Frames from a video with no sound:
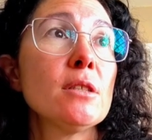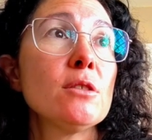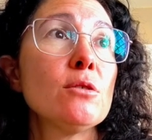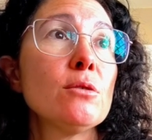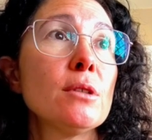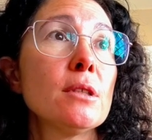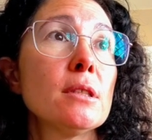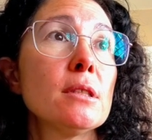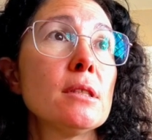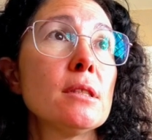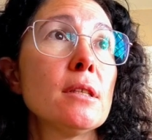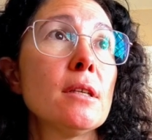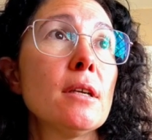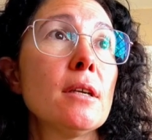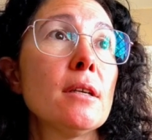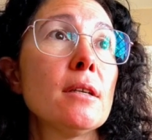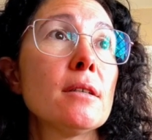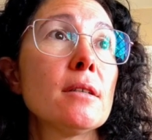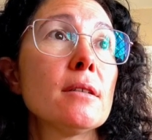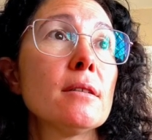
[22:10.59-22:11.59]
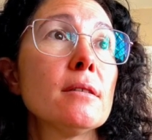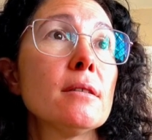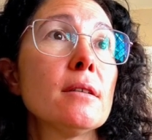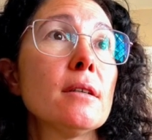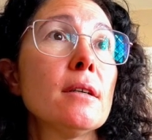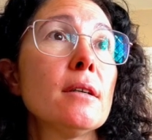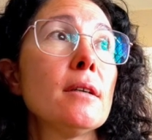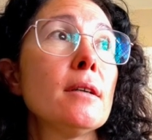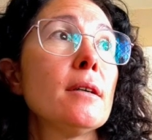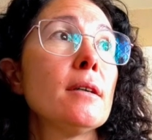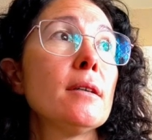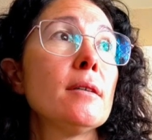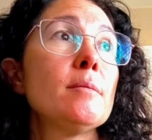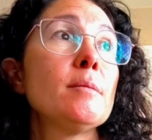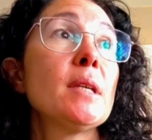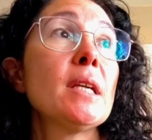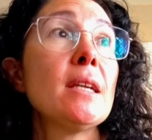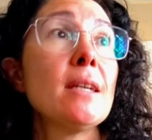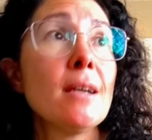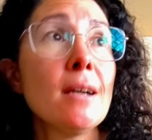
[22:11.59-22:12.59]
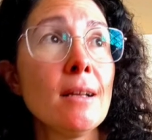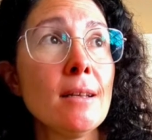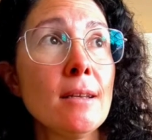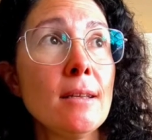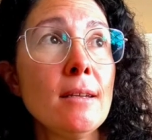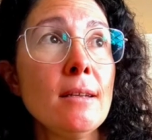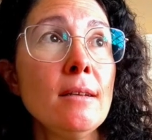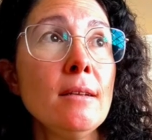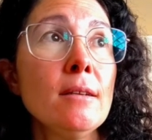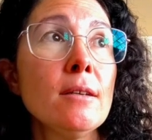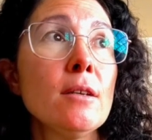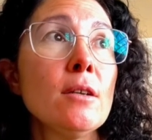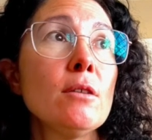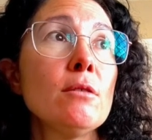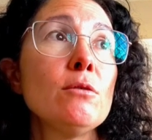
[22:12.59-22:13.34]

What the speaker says: You can see here Kiali.